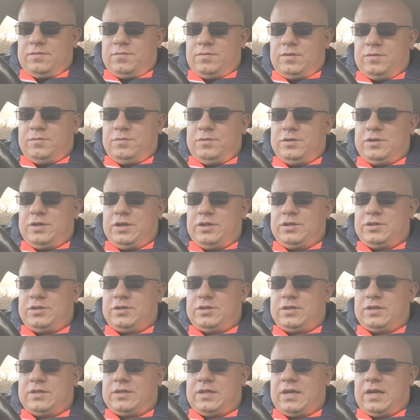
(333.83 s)
when we
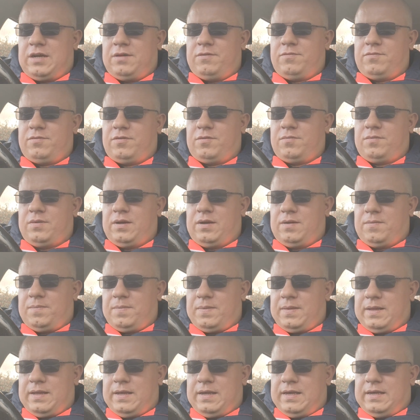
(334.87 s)
change the time from a
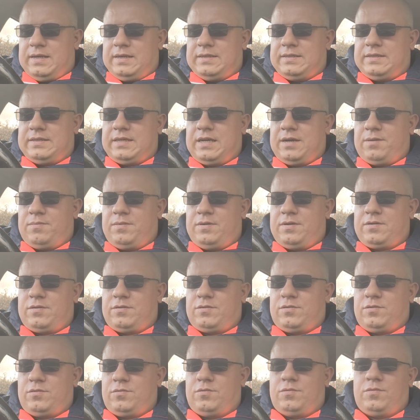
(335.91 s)
summer
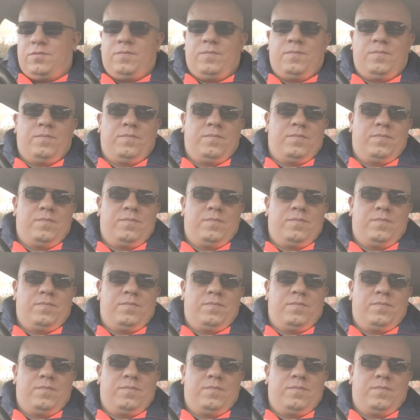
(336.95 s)
to